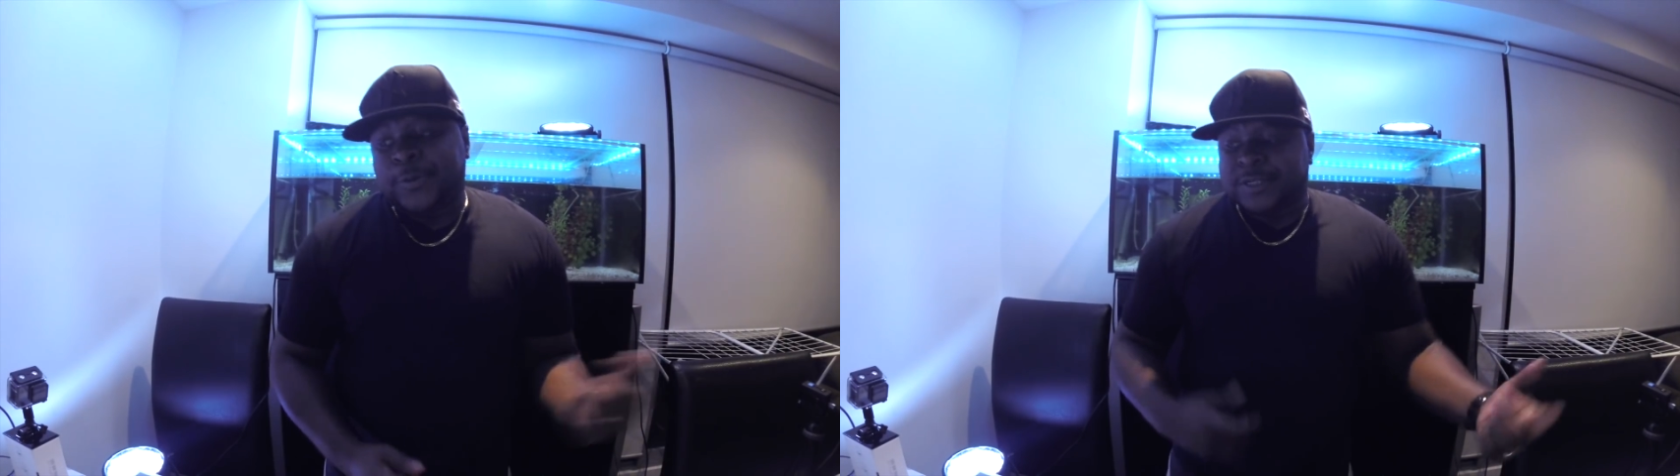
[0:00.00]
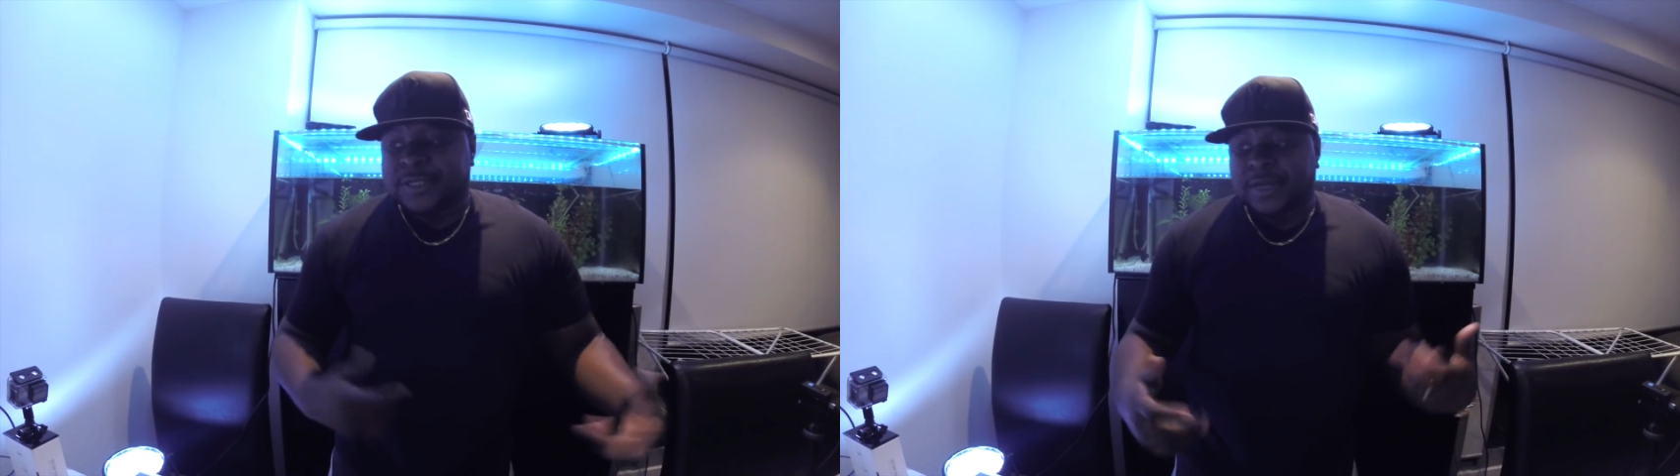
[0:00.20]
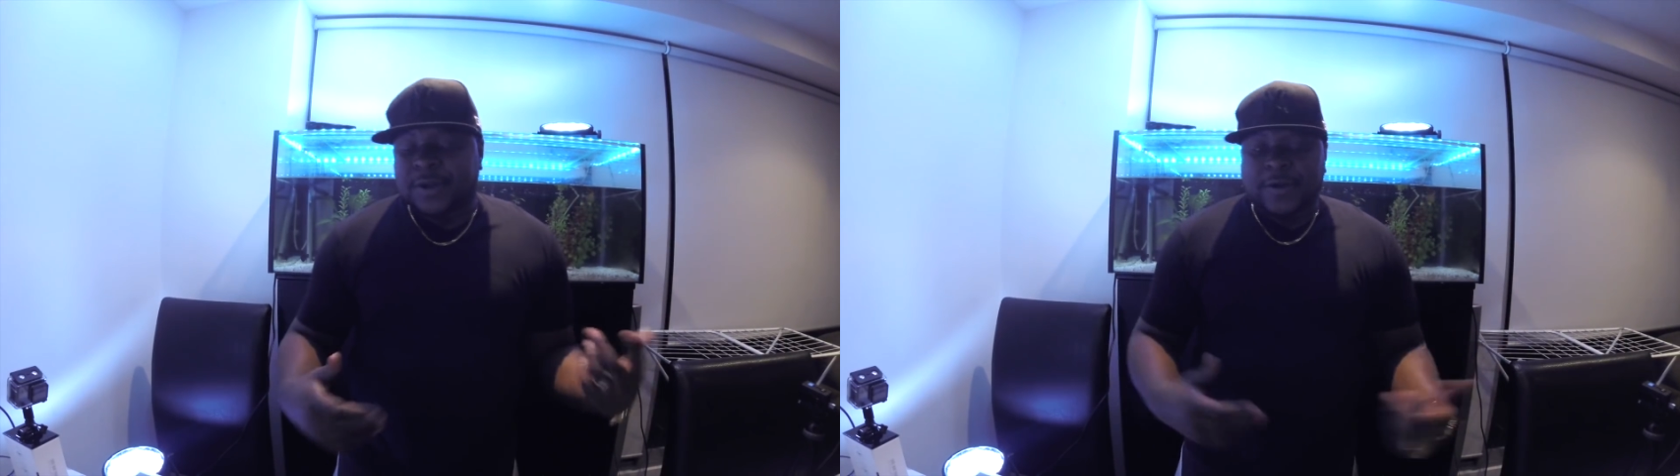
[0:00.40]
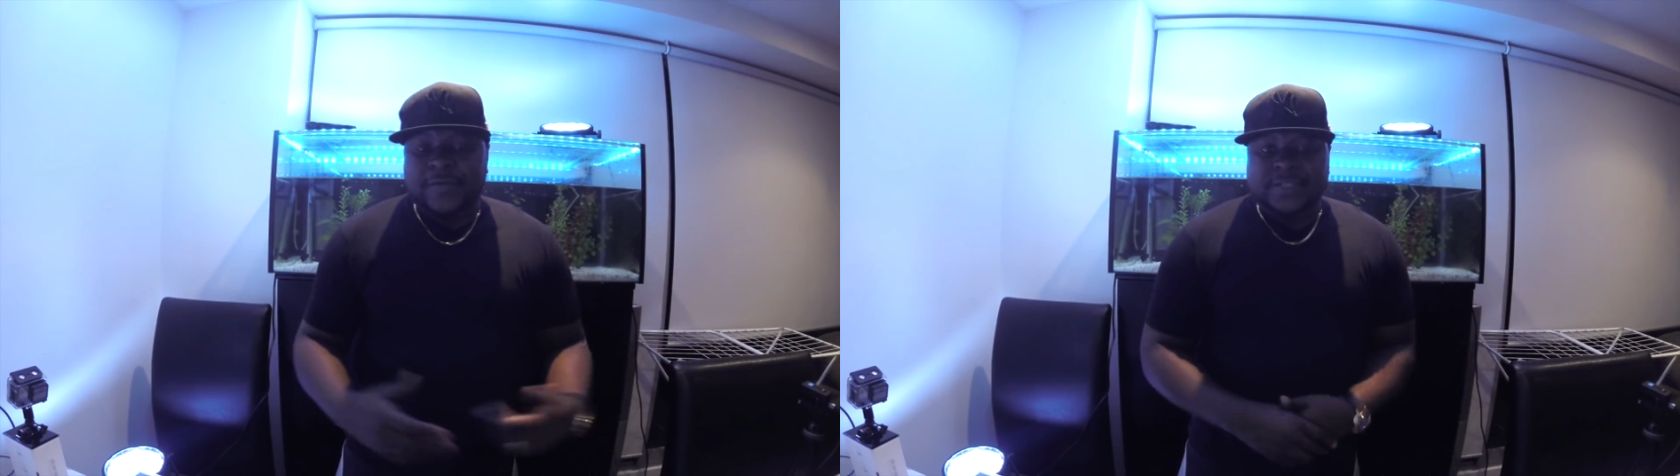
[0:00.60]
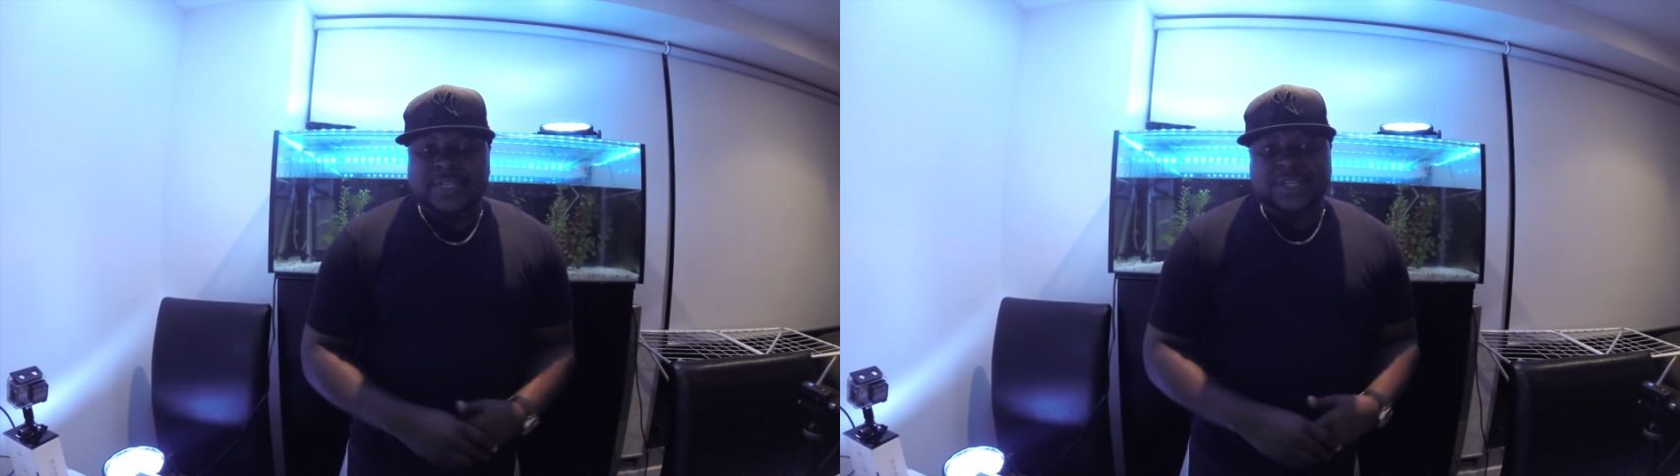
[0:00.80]
just start a
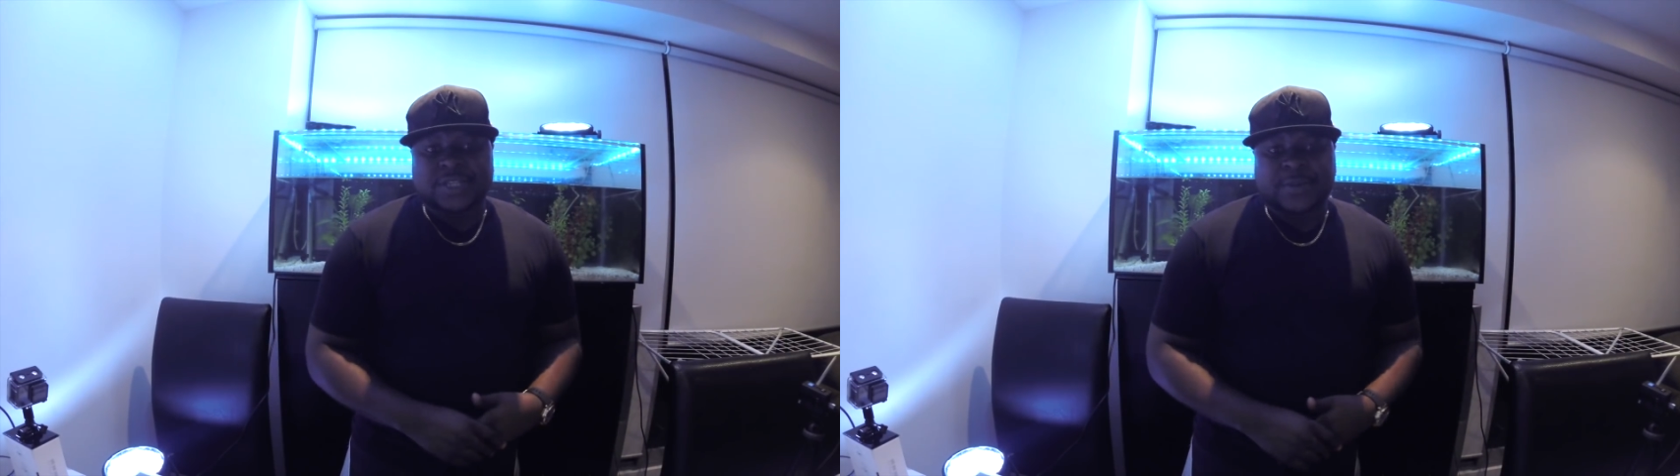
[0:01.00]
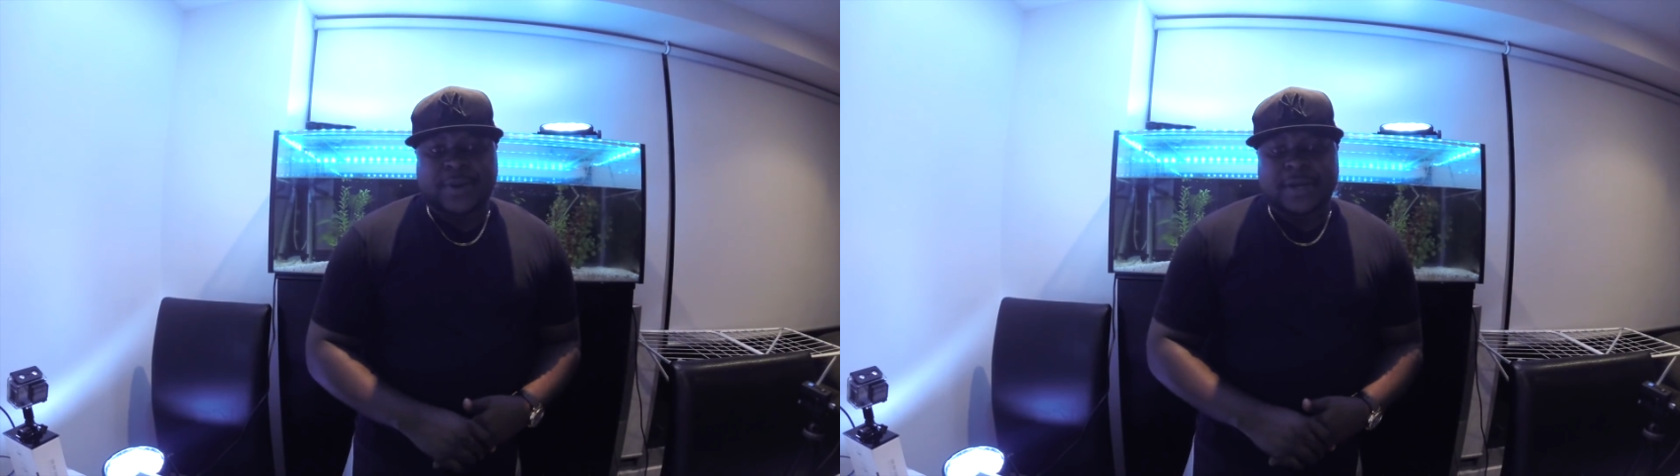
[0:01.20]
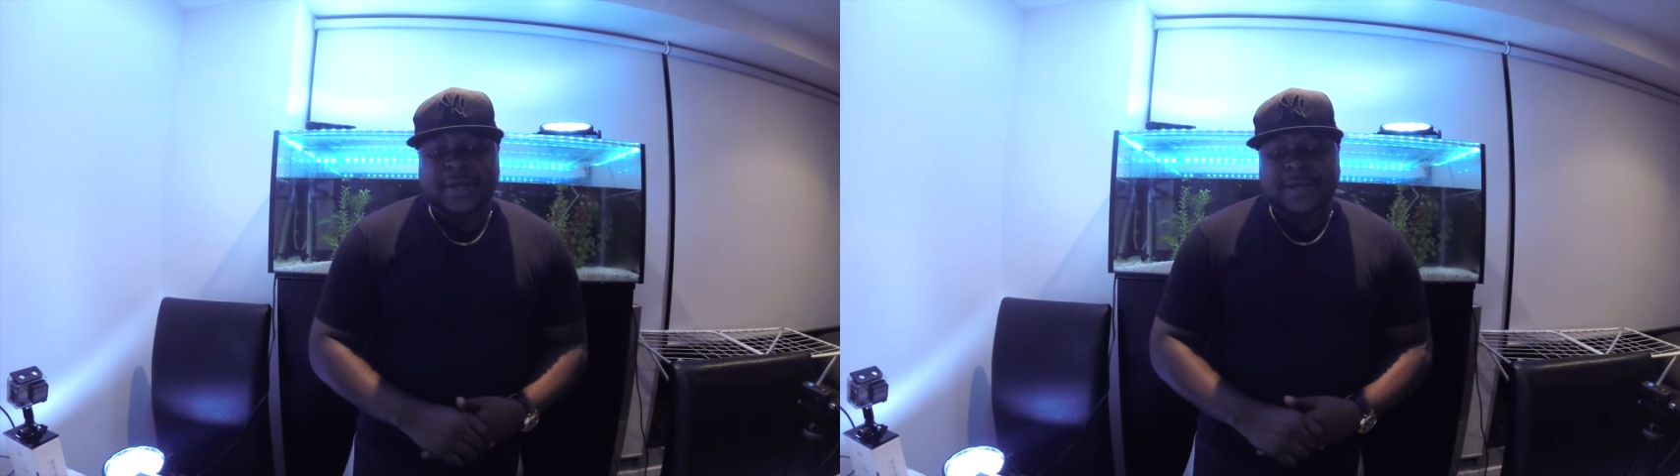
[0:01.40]
conversation about